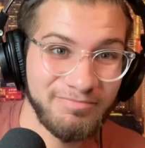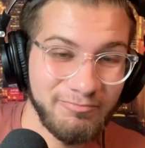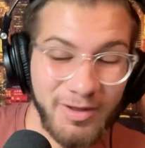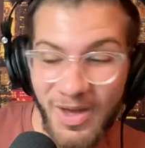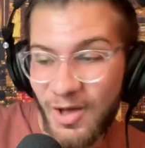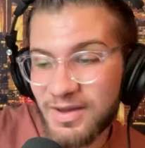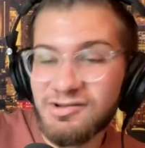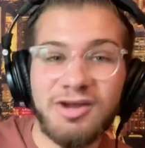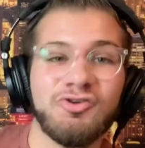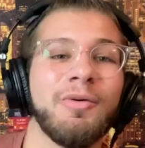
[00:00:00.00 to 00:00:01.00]
With all these
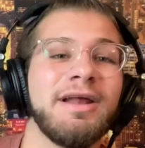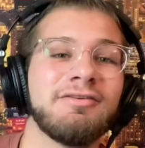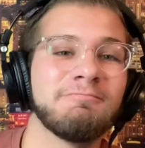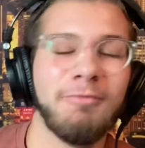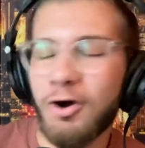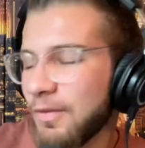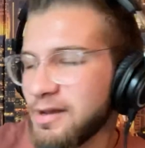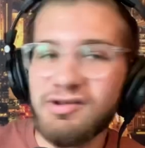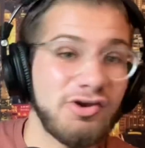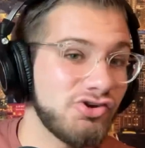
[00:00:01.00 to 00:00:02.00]
injuries, all
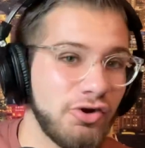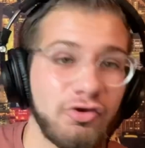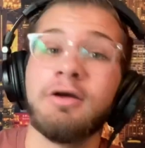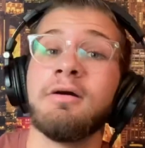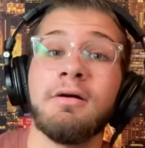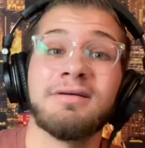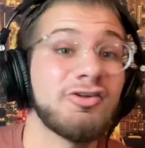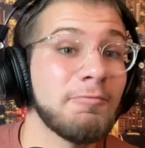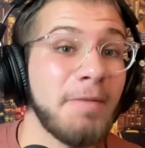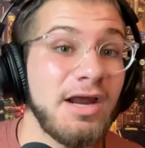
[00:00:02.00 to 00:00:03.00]
these issues,
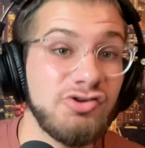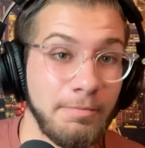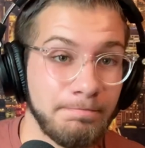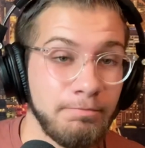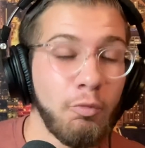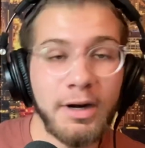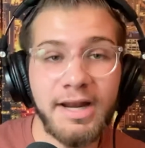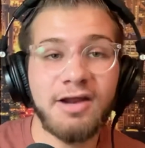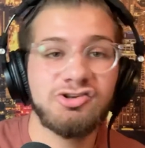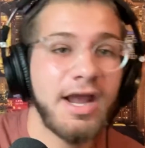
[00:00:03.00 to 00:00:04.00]
doesn't phase him. What did
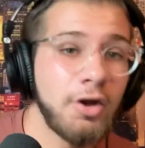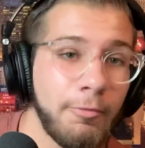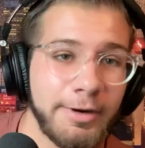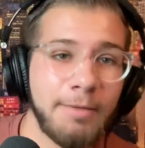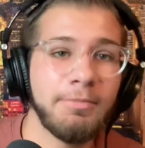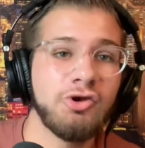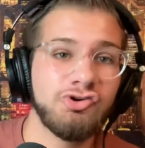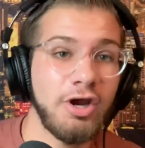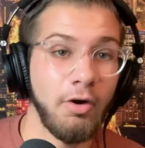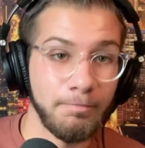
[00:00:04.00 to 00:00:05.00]
I say to open up this
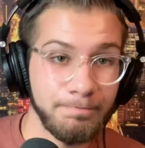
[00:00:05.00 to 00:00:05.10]
show?